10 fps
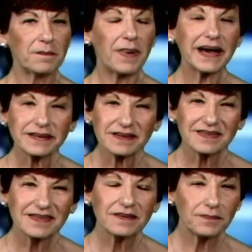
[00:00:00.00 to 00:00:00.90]
but
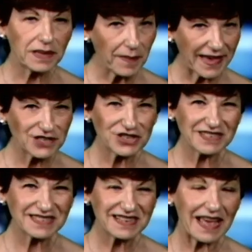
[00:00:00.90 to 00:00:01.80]
be
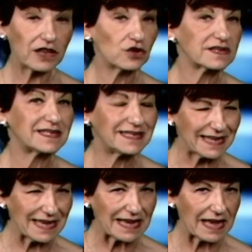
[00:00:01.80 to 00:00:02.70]
patient and you'll
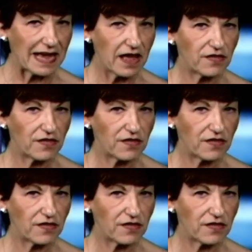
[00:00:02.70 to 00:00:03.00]
see